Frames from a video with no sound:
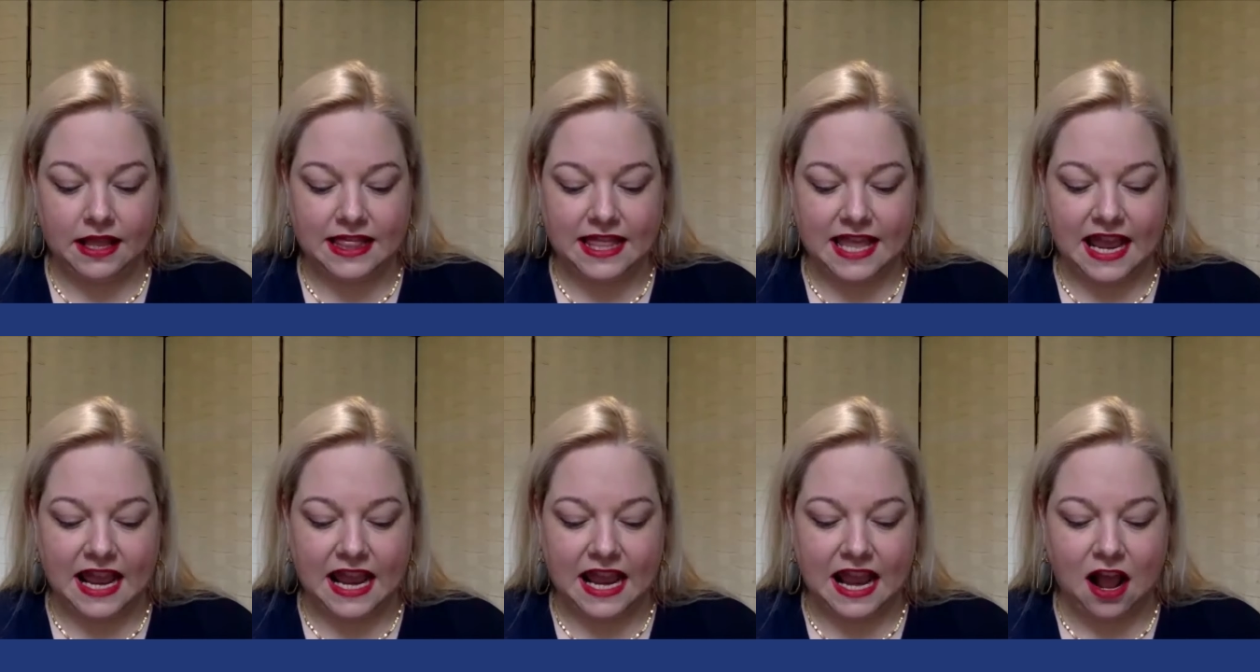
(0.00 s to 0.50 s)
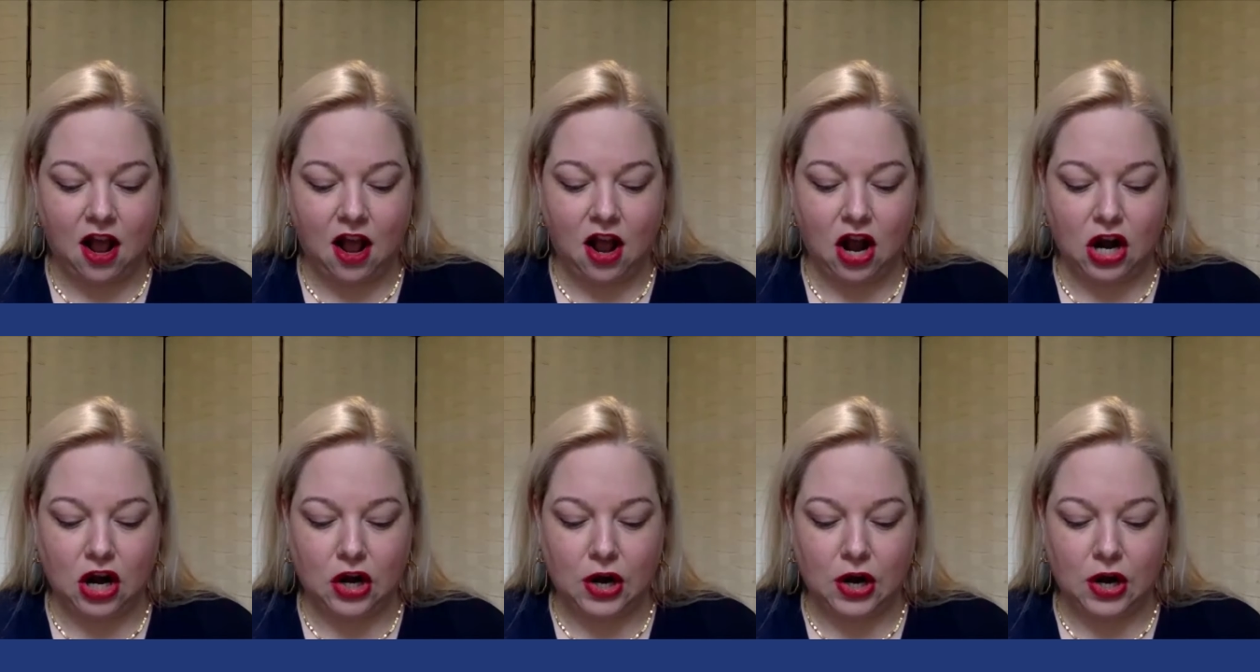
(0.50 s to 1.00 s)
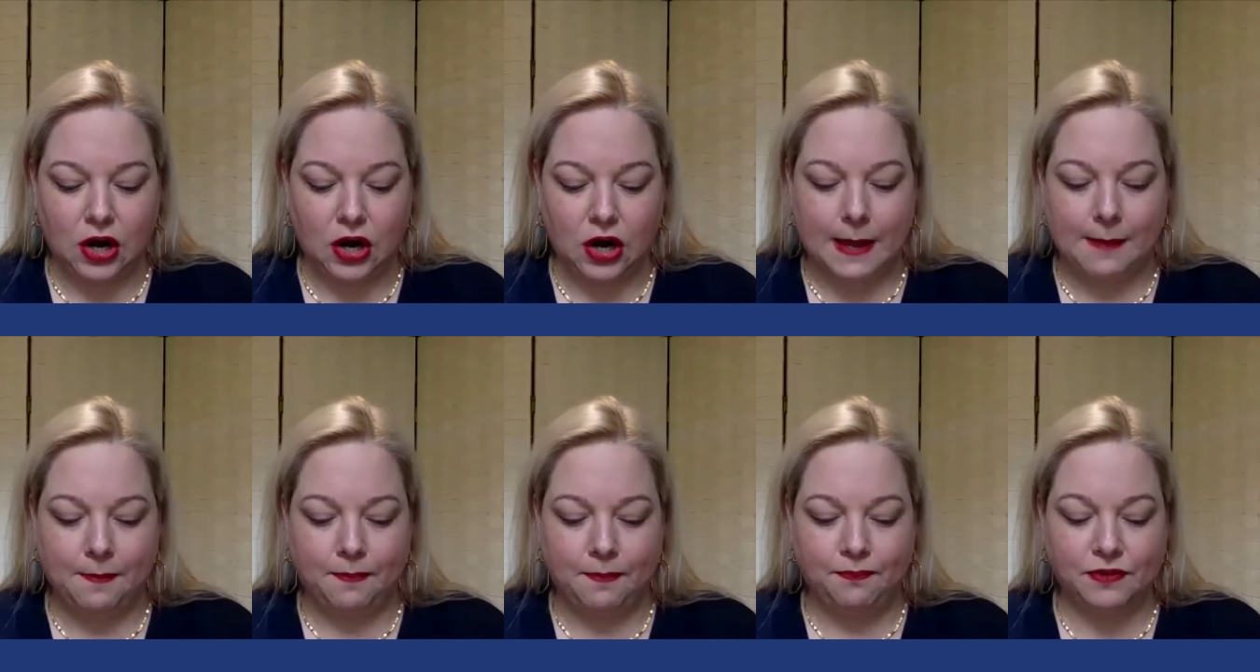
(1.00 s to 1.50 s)
they are
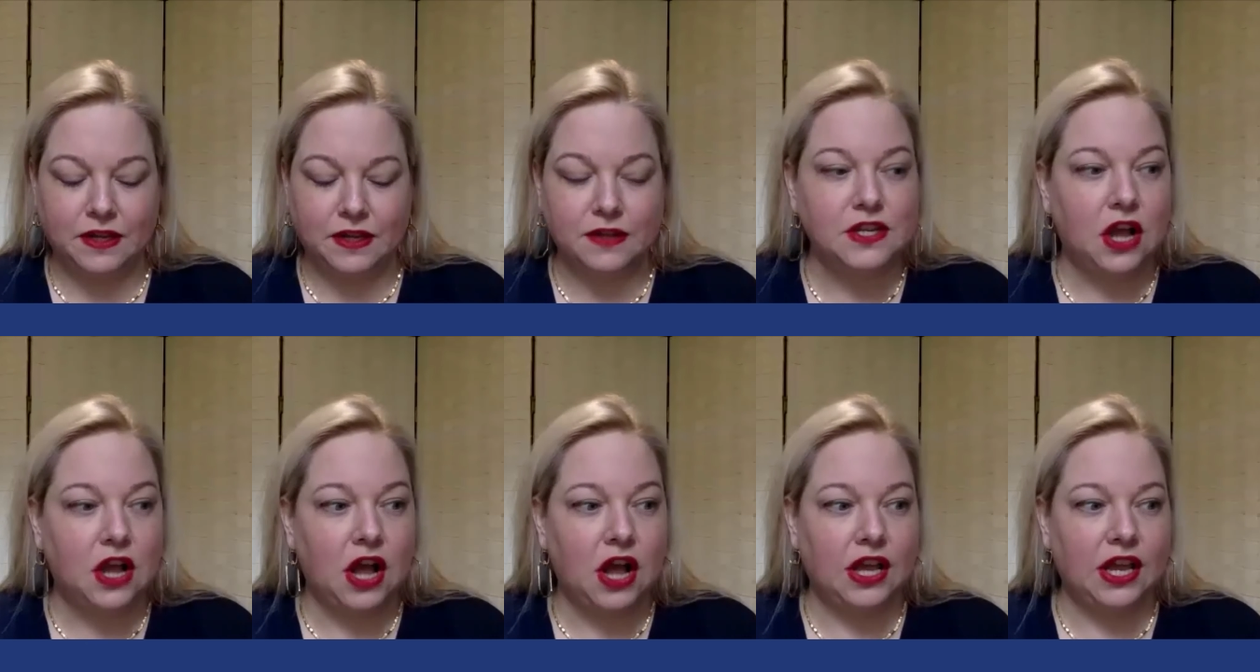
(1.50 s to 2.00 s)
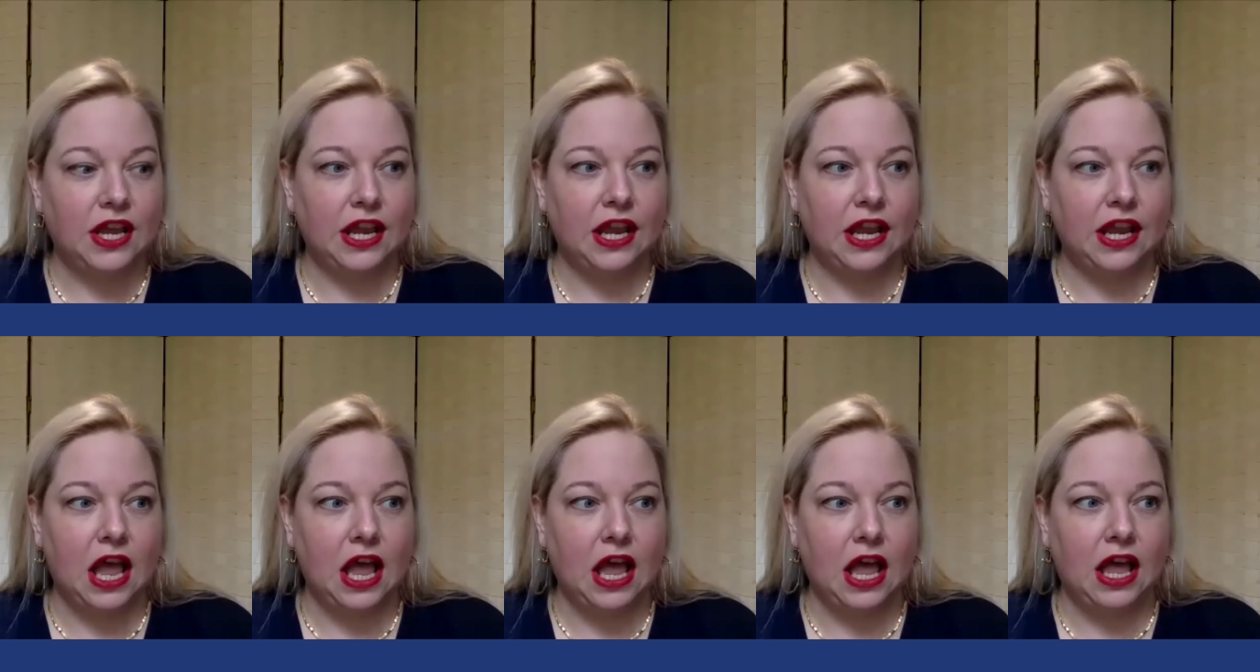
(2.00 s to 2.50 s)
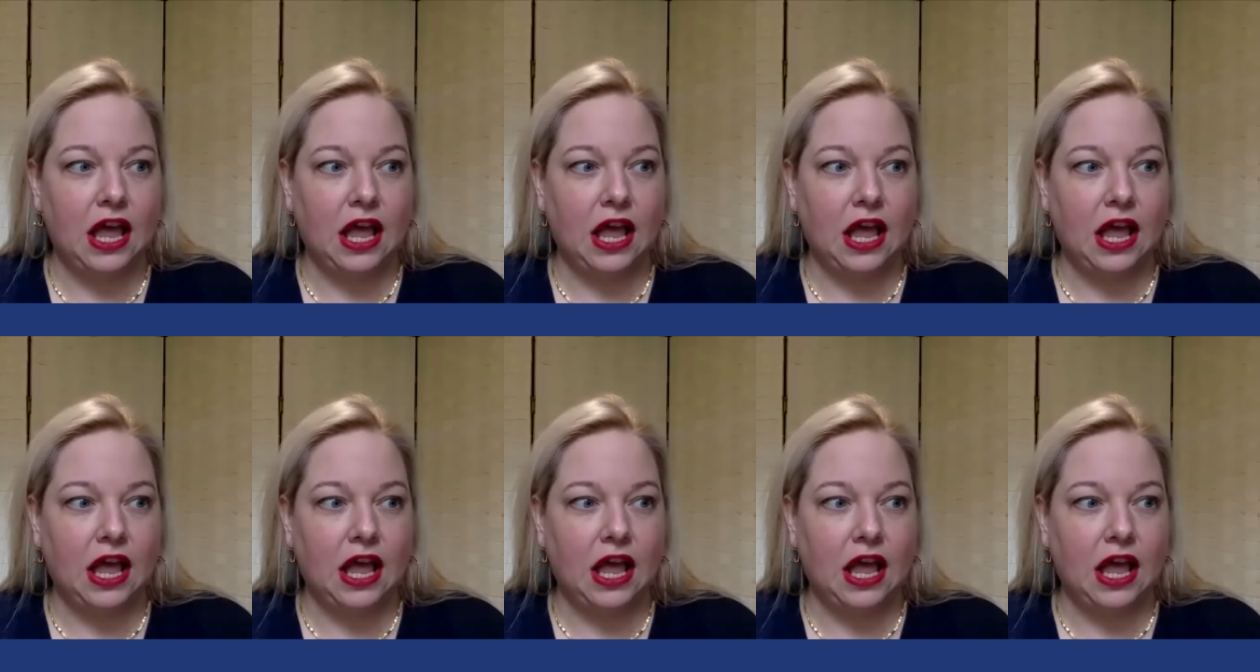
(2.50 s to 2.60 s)
talking,